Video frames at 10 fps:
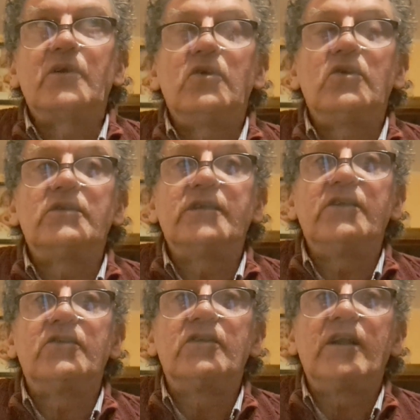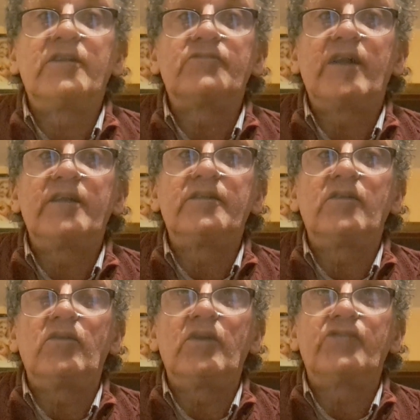all year, and it
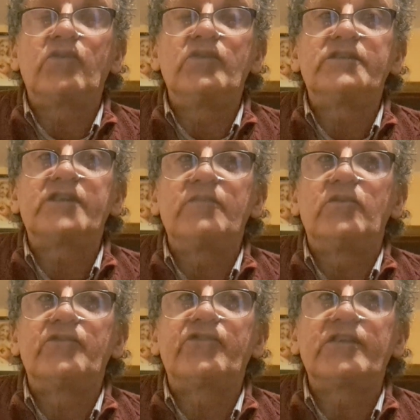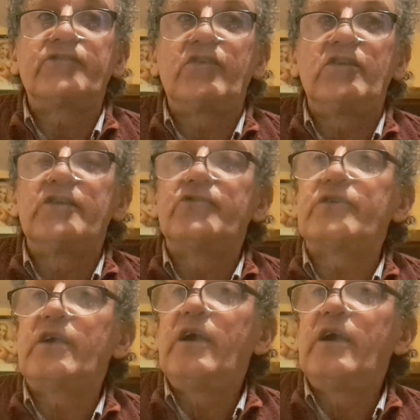ran its only time over 6 furlongs